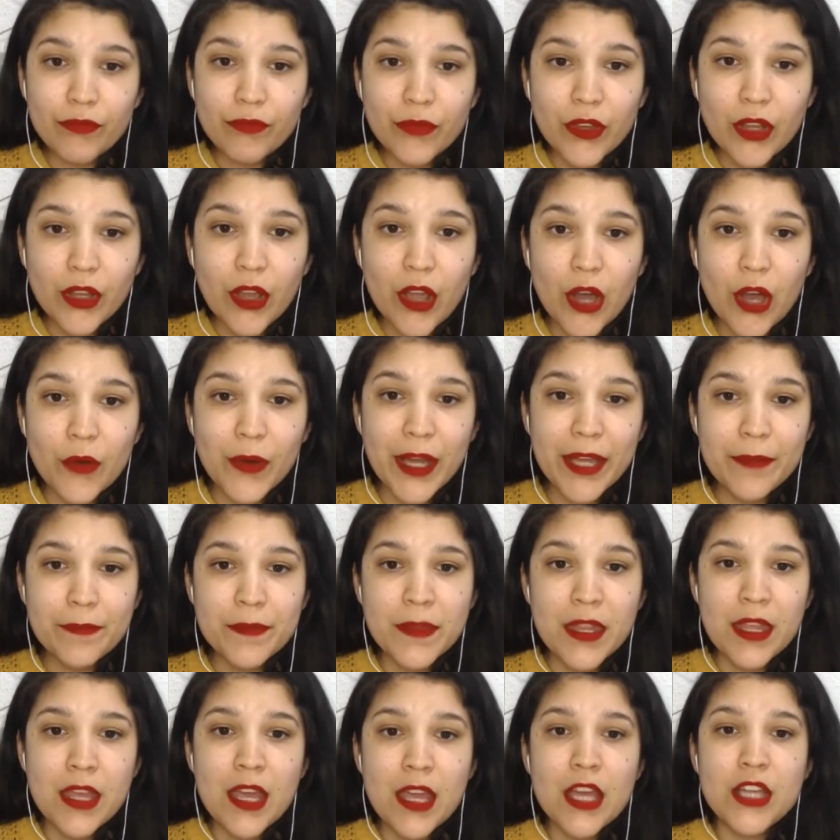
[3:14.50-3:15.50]
Okay?
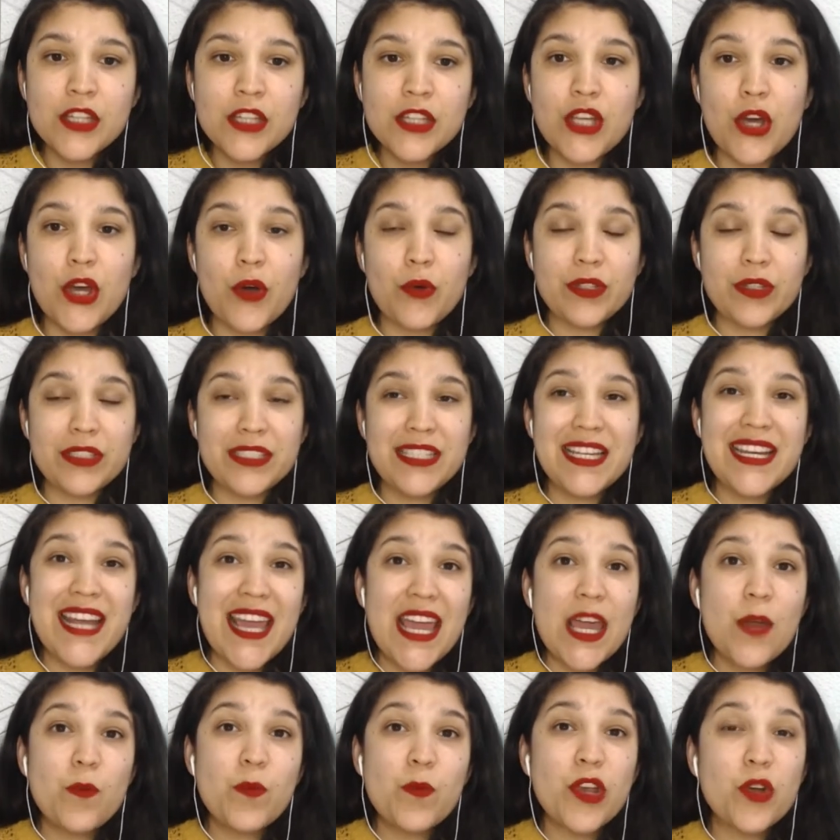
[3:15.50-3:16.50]
So today
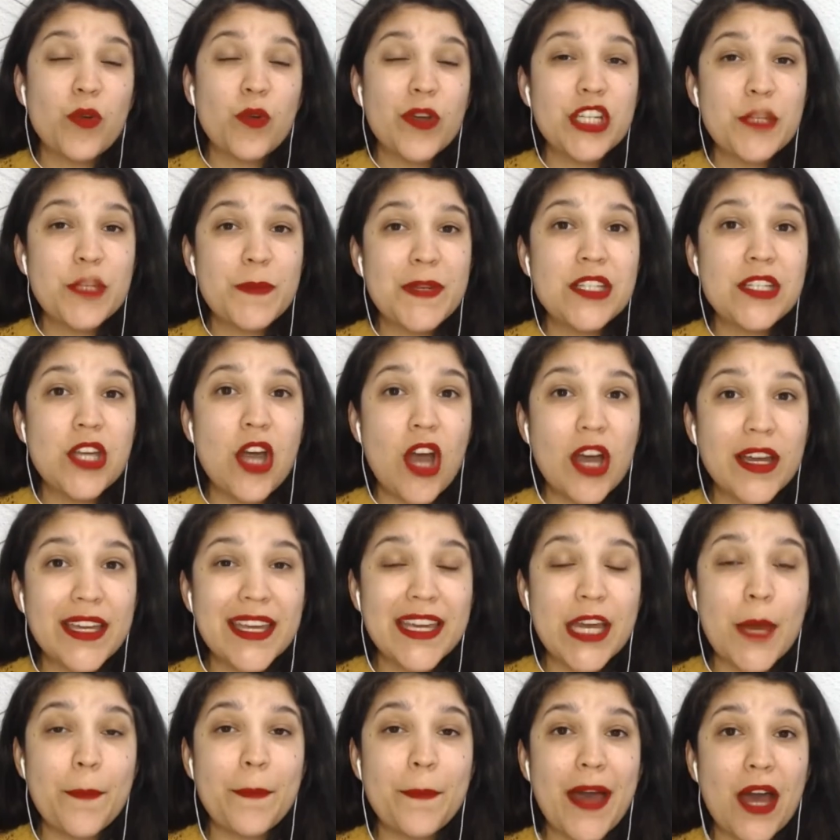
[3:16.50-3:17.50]
we're going to be talking
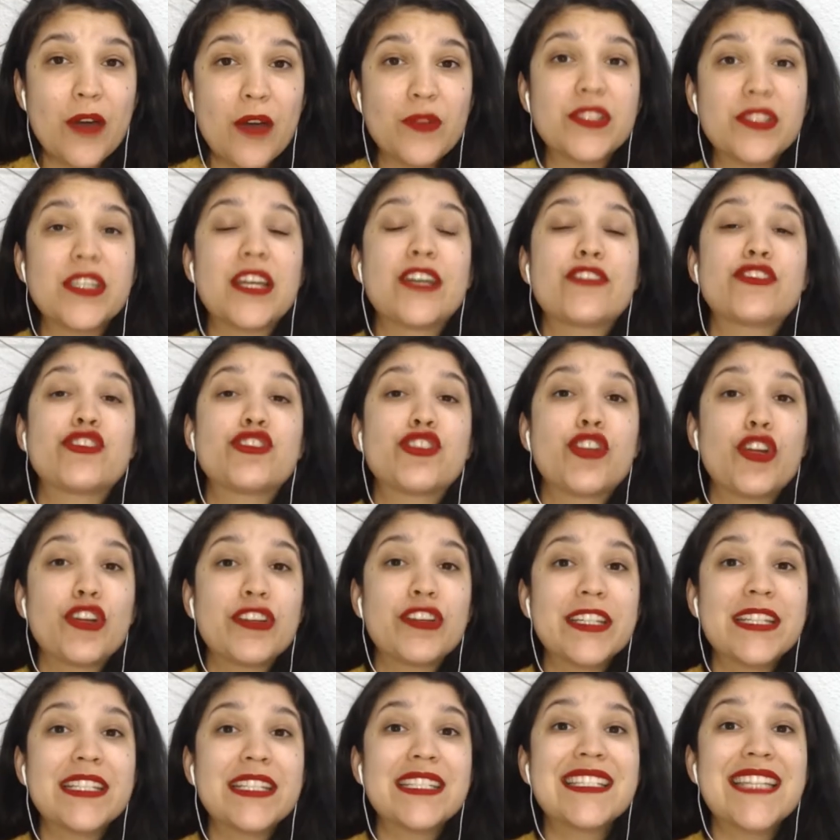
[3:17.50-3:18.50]
about a
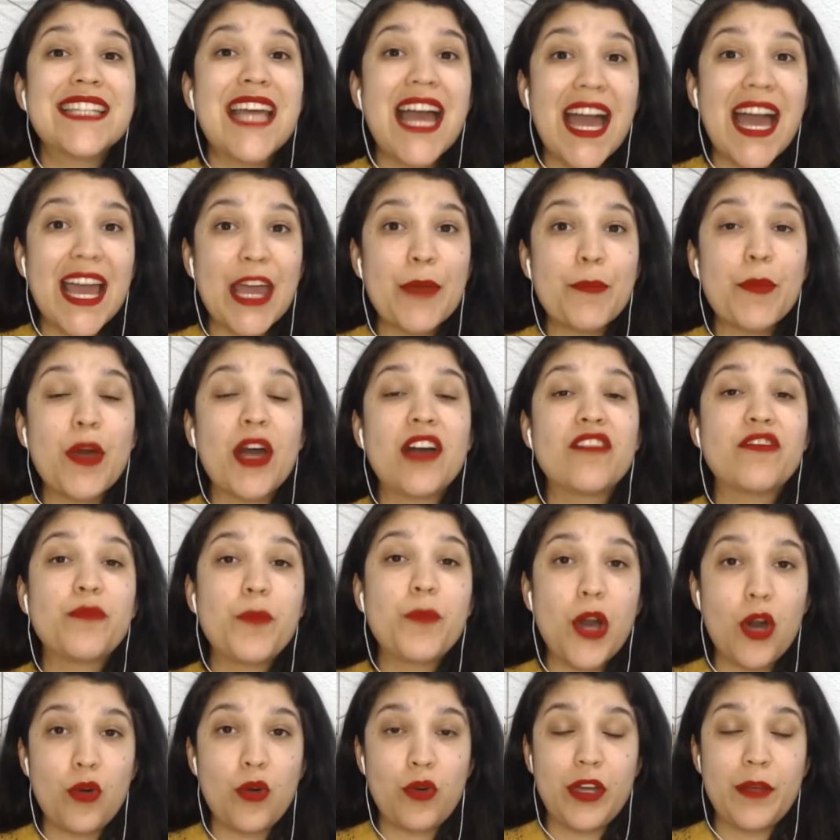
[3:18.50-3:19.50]
certain type of
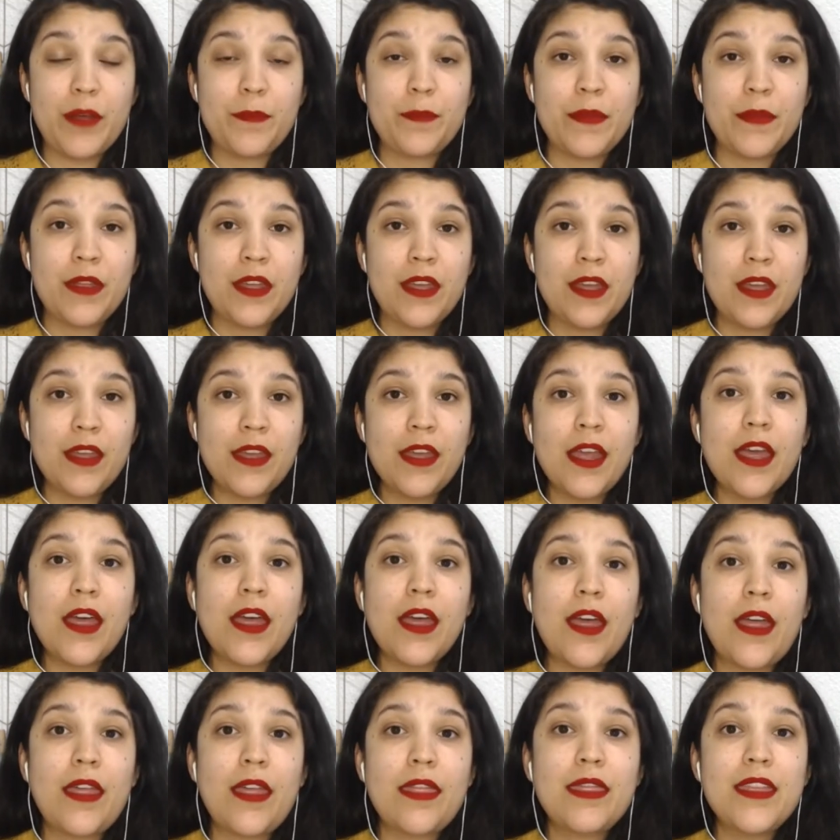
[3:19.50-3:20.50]
poem.
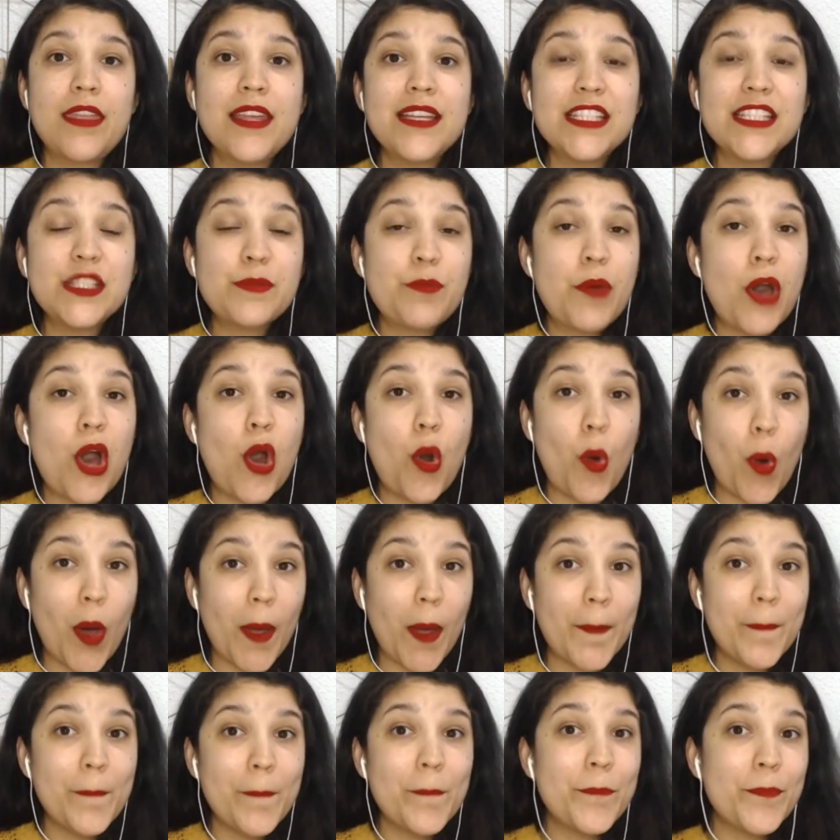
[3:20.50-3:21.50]
This
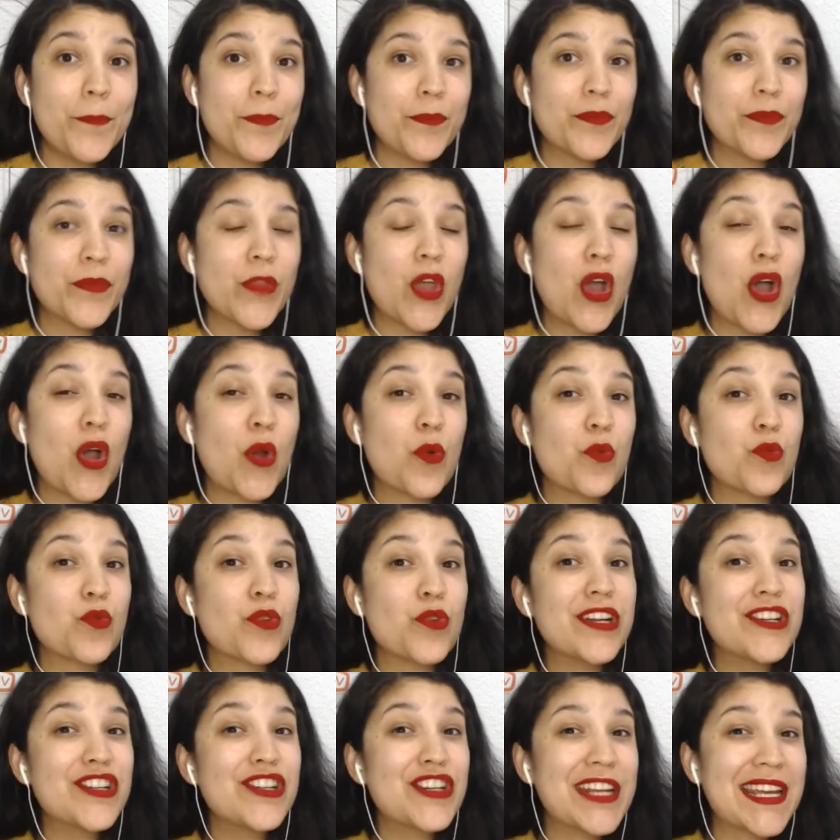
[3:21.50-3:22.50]
poem
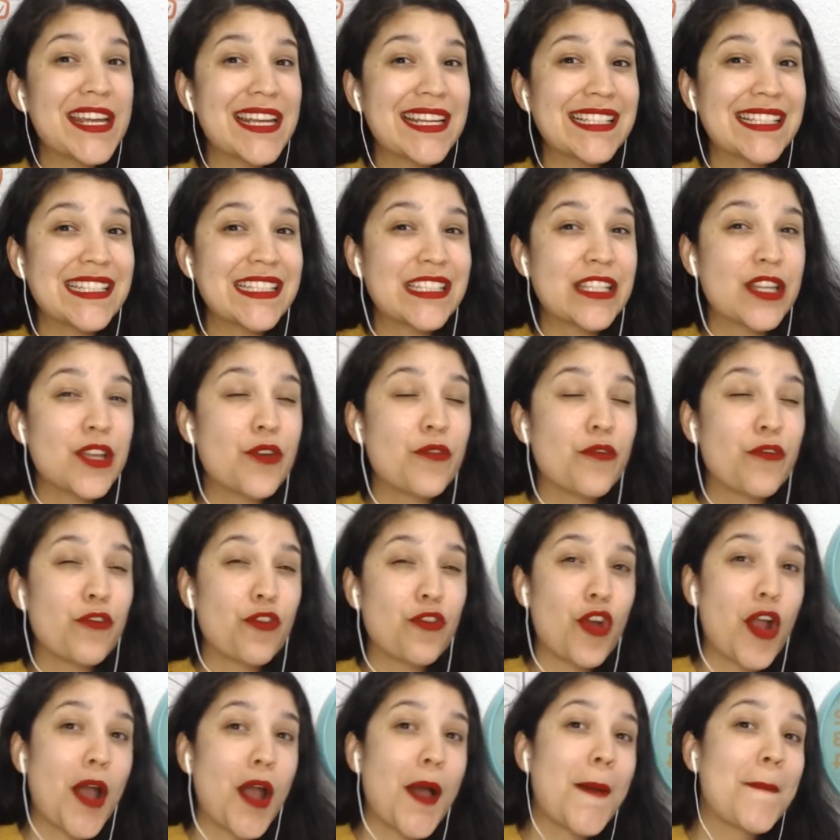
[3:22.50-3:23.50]
originates
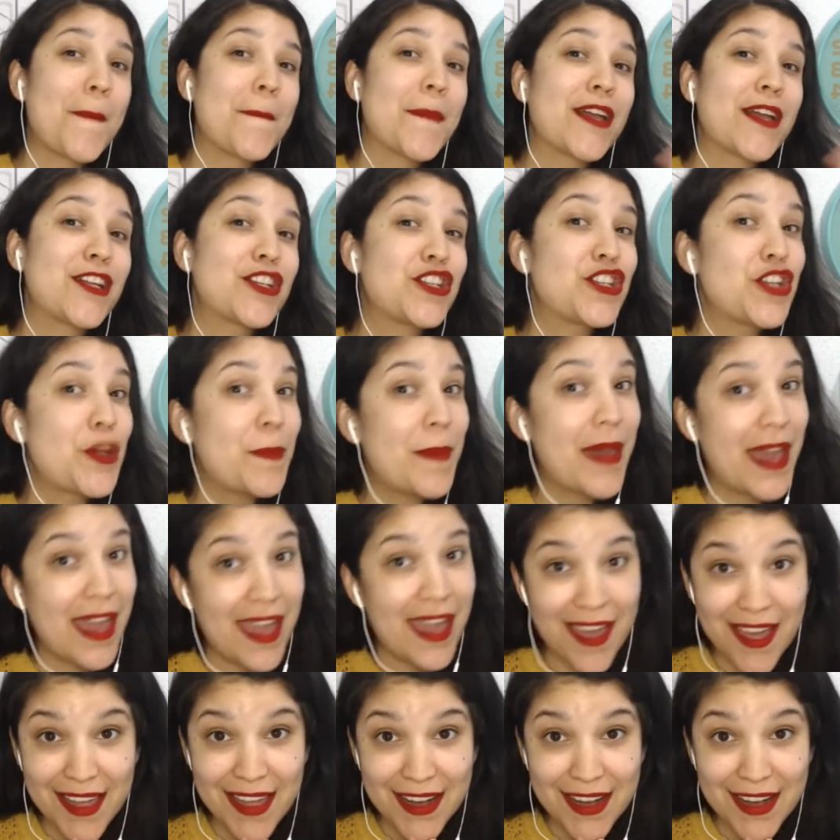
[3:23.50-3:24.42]
from Japan.